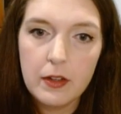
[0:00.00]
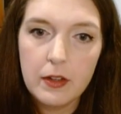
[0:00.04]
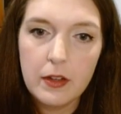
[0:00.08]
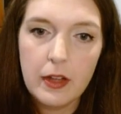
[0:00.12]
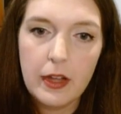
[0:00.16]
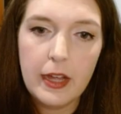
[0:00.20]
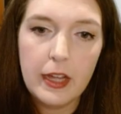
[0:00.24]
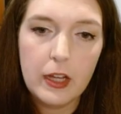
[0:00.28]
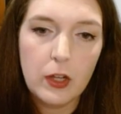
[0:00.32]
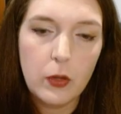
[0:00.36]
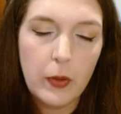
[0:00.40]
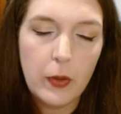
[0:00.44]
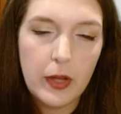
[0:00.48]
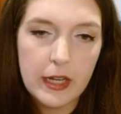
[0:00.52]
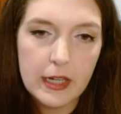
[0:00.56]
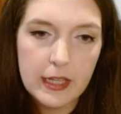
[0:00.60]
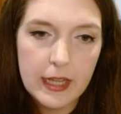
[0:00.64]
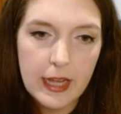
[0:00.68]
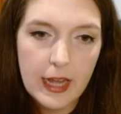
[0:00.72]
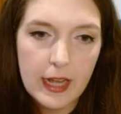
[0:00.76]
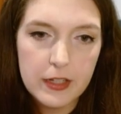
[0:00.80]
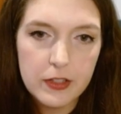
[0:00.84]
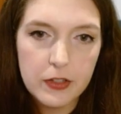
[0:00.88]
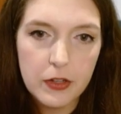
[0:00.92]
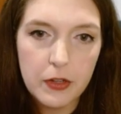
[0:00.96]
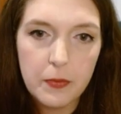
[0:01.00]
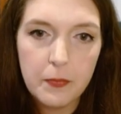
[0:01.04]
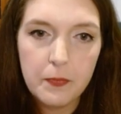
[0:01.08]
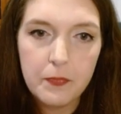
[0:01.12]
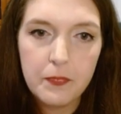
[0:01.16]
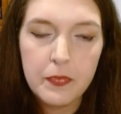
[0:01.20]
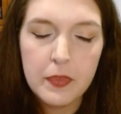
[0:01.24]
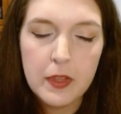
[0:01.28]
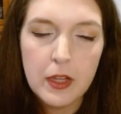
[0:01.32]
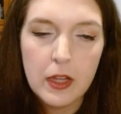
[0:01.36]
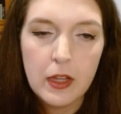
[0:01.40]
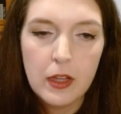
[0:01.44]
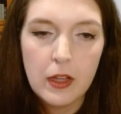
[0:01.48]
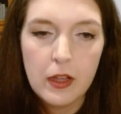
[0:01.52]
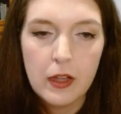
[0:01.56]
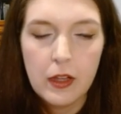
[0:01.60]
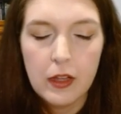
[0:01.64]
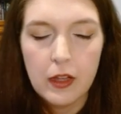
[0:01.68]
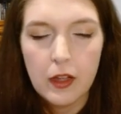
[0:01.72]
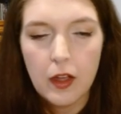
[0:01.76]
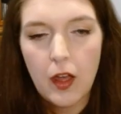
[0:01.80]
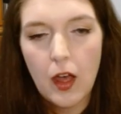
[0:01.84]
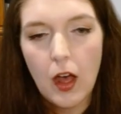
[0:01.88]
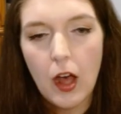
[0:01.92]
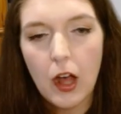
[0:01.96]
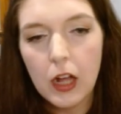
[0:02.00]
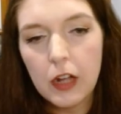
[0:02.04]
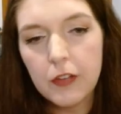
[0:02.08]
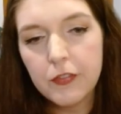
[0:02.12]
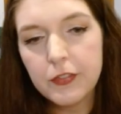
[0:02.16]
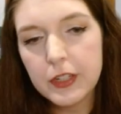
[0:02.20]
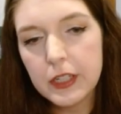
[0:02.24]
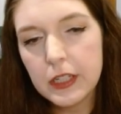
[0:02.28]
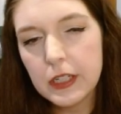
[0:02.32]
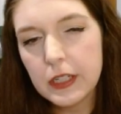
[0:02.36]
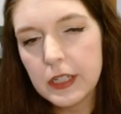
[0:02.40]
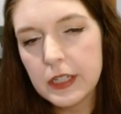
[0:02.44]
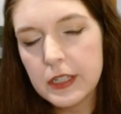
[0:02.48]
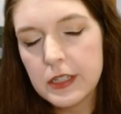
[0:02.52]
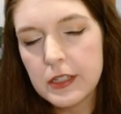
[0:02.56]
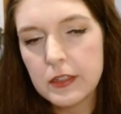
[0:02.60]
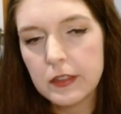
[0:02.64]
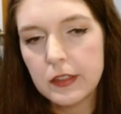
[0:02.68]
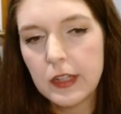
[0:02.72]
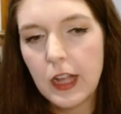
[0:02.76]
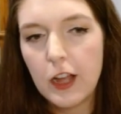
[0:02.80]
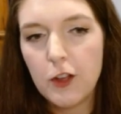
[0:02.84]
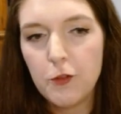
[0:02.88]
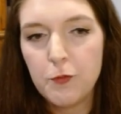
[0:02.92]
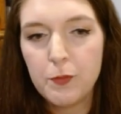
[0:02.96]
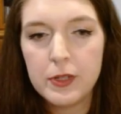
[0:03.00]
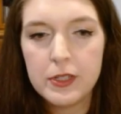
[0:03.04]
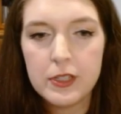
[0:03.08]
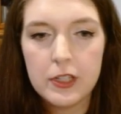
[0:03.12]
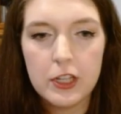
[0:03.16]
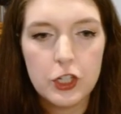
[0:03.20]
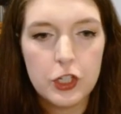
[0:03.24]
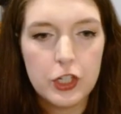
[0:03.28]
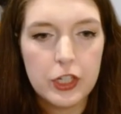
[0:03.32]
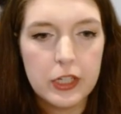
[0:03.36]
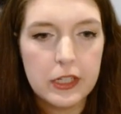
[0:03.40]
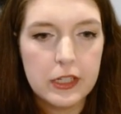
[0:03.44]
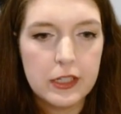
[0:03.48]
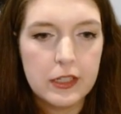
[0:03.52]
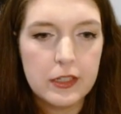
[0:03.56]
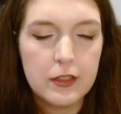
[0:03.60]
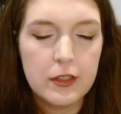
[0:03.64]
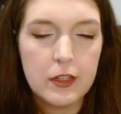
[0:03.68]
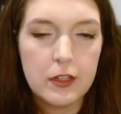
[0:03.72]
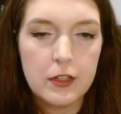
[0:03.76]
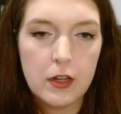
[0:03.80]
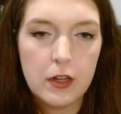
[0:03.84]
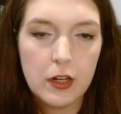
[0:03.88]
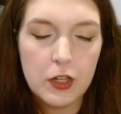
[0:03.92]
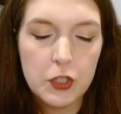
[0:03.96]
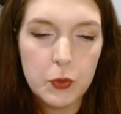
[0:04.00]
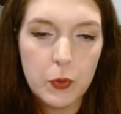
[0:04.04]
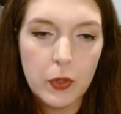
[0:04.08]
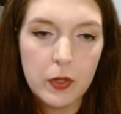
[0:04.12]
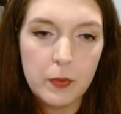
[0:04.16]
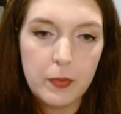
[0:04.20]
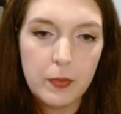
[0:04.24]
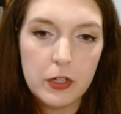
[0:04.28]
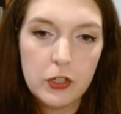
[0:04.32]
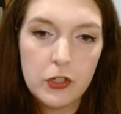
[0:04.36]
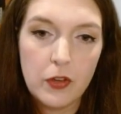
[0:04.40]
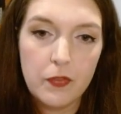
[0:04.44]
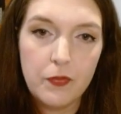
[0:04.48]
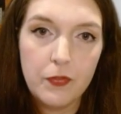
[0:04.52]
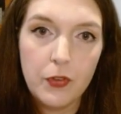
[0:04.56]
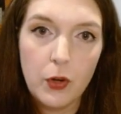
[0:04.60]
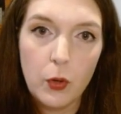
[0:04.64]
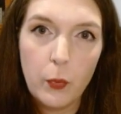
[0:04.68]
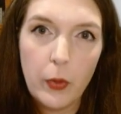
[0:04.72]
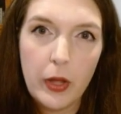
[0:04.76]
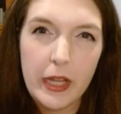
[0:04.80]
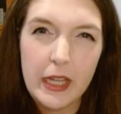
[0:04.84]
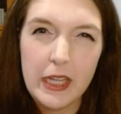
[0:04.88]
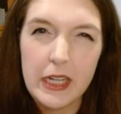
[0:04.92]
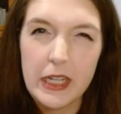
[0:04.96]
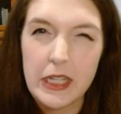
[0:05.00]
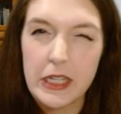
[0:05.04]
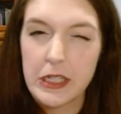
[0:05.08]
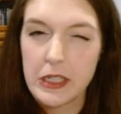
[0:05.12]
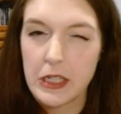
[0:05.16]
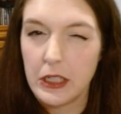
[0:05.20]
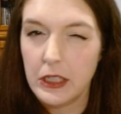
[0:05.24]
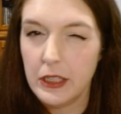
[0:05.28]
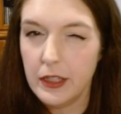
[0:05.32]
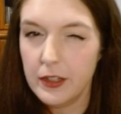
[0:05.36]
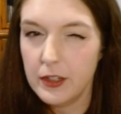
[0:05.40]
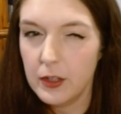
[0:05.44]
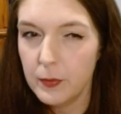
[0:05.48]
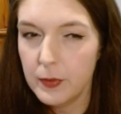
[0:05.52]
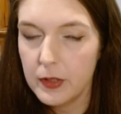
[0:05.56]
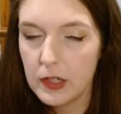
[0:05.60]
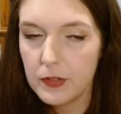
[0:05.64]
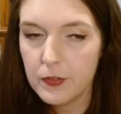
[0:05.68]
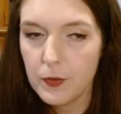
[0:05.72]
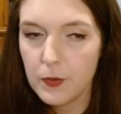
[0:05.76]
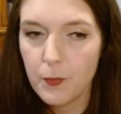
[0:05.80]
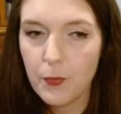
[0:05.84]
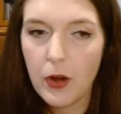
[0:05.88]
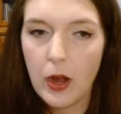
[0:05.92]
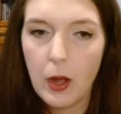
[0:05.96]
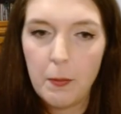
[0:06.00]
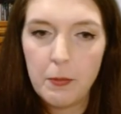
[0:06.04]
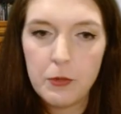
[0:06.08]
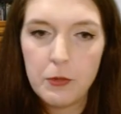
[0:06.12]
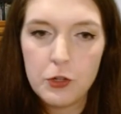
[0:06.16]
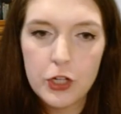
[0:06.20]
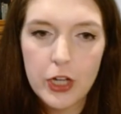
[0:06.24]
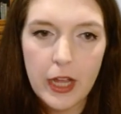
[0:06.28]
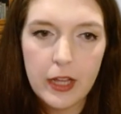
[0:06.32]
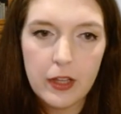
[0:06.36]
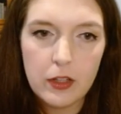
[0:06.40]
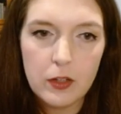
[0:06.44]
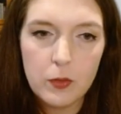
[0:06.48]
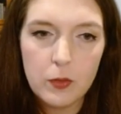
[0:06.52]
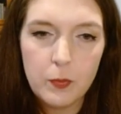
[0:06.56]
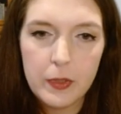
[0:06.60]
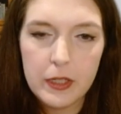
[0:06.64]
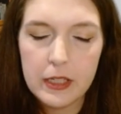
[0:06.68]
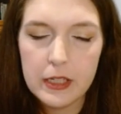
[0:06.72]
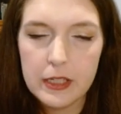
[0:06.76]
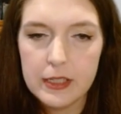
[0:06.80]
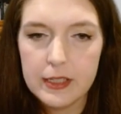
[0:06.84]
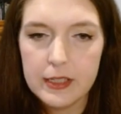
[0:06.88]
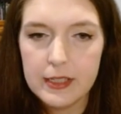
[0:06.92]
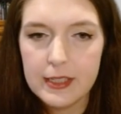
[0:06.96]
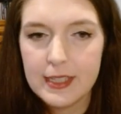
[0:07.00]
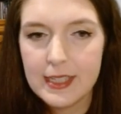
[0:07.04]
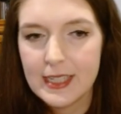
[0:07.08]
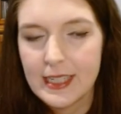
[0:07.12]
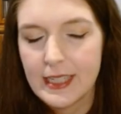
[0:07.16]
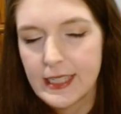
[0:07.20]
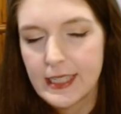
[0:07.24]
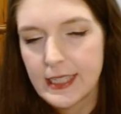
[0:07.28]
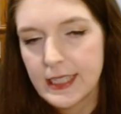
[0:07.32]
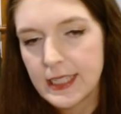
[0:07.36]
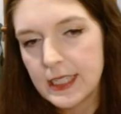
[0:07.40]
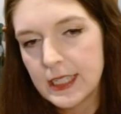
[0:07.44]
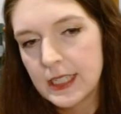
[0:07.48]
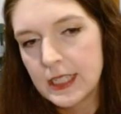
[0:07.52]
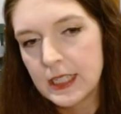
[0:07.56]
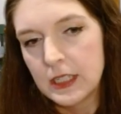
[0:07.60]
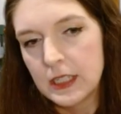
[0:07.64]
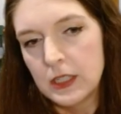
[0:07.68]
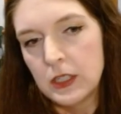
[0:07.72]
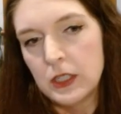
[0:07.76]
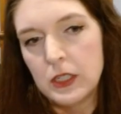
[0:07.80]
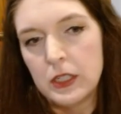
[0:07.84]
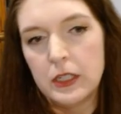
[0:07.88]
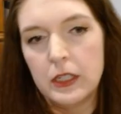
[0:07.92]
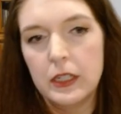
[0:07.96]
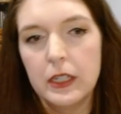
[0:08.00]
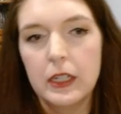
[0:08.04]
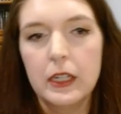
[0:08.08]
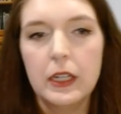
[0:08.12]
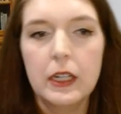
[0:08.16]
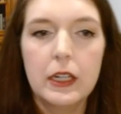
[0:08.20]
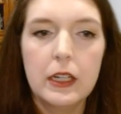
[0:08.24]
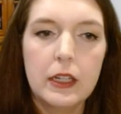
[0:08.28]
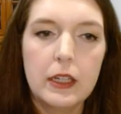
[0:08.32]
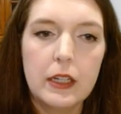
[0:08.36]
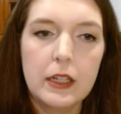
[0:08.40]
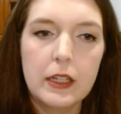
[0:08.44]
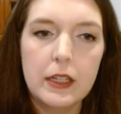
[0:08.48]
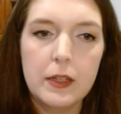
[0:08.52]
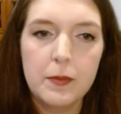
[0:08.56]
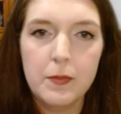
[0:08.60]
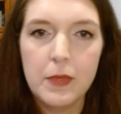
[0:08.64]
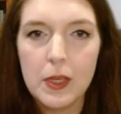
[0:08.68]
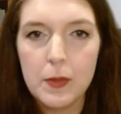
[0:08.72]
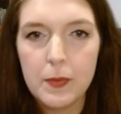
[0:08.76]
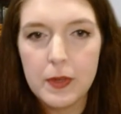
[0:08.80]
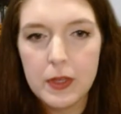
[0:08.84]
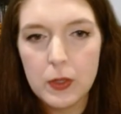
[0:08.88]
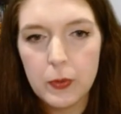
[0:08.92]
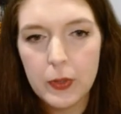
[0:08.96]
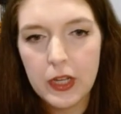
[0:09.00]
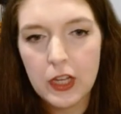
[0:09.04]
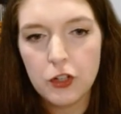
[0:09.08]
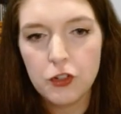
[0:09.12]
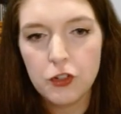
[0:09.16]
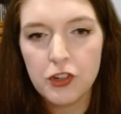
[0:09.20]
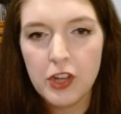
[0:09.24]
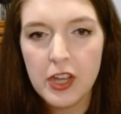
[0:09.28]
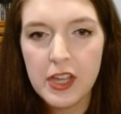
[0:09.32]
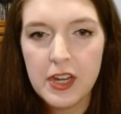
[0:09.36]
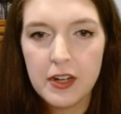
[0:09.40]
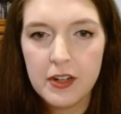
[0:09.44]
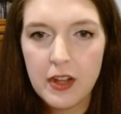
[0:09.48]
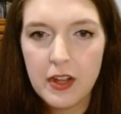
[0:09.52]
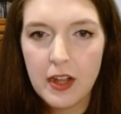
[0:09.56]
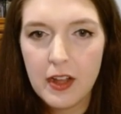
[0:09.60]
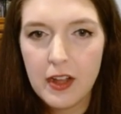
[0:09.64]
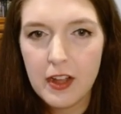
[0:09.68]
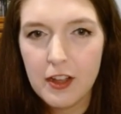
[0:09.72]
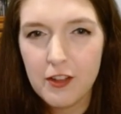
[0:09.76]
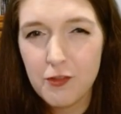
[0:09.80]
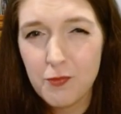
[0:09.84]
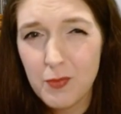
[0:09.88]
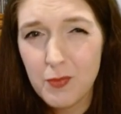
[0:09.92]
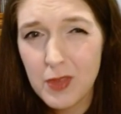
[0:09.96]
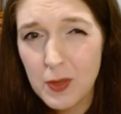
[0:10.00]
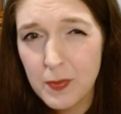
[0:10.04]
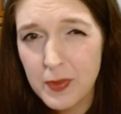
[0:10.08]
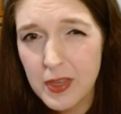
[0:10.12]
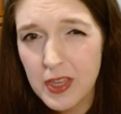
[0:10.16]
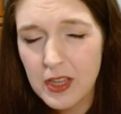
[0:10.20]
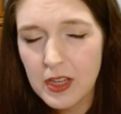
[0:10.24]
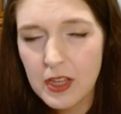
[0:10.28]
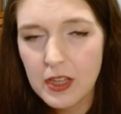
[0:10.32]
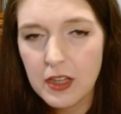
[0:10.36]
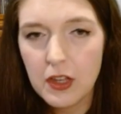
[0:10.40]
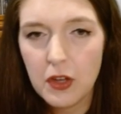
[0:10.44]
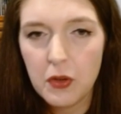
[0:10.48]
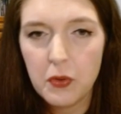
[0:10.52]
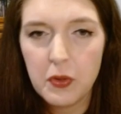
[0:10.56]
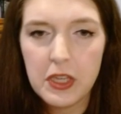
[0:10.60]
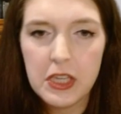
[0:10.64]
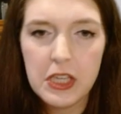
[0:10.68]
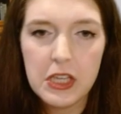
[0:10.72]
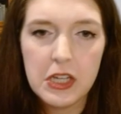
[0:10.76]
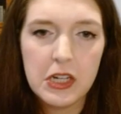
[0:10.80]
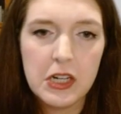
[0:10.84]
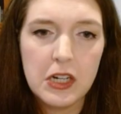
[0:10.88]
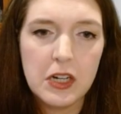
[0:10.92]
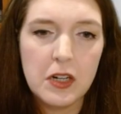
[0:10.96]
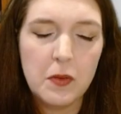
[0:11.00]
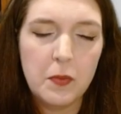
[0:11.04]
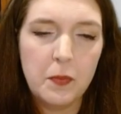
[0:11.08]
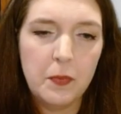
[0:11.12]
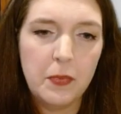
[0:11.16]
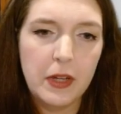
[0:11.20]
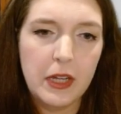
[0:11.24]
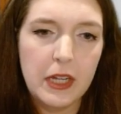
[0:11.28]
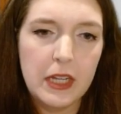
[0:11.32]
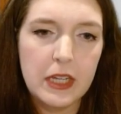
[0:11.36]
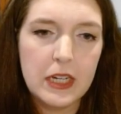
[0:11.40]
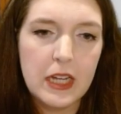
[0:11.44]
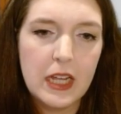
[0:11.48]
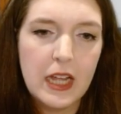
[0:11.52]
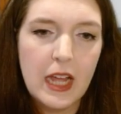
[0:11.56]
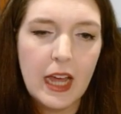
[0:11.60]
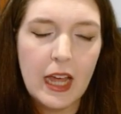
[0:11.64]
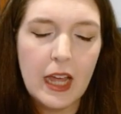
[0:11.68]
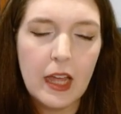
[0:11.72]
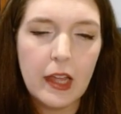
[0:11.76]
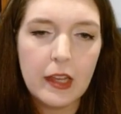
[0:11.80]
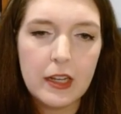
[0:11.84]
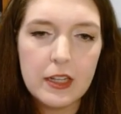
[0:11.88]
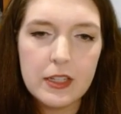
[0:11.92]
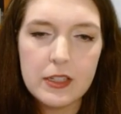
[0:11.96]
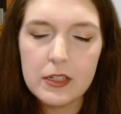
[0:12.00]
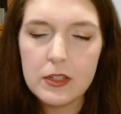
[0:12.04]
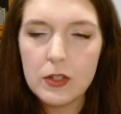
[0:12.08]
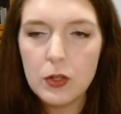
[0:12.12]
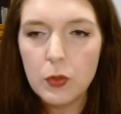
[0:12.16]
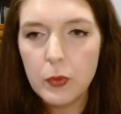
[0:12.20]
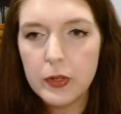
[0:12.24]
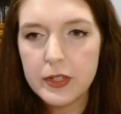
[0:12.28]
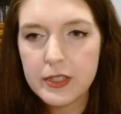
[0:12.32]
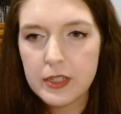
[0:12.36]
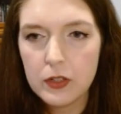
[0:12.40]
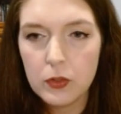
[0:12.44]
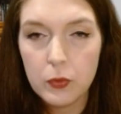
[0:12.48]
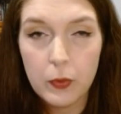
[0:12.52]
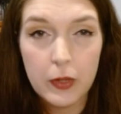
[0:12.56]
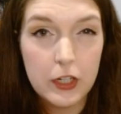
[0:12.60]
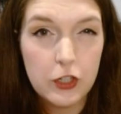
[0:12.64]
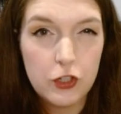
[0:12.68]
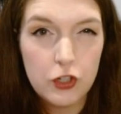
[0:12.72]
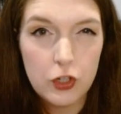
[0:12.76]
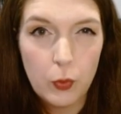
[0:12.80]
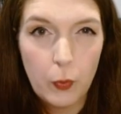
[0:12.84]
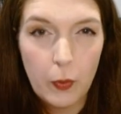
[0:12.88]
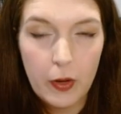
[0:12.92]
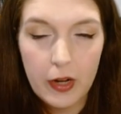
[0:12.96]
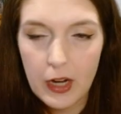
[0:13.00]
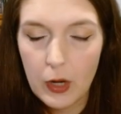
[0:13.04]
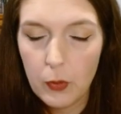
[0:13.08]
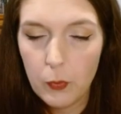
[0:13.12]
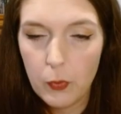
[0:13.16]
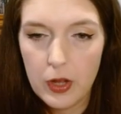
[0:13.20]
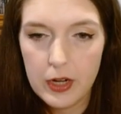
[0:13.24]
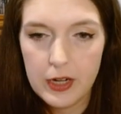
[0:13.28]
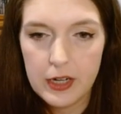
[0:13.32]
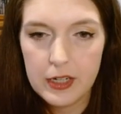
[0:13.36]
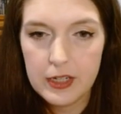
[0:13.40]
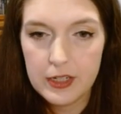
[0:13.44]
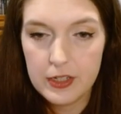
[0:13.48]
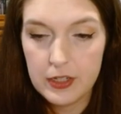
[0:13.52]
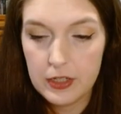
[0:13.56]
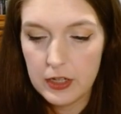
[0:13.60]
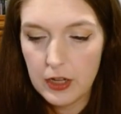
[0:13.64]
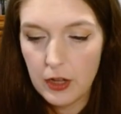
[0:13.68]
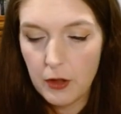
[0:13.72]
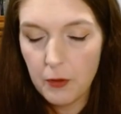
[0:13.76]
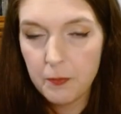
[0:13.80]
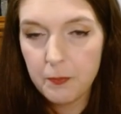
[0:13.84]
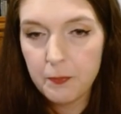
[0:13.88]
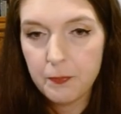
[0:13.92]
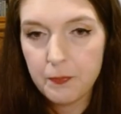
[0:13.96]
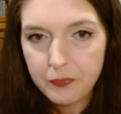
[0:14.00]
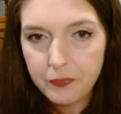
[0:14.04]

I go ahead and castle. Often in Slav positions, the dark squared bishop for white is a little bit of a problem child, because maybe we can trade it off, maybe it can go here, but I still wasn't quite sure where I wanted it to go.